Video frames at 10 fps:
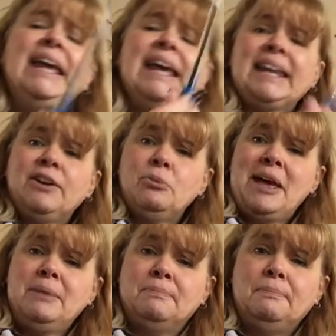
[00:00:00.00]
and I have a
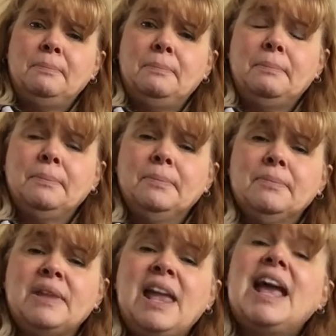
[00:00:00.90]
pen.
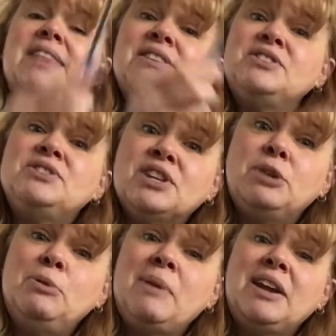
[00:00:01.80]
And this is gonna
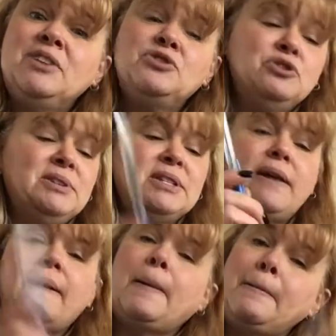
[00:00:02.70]
be my instrument today.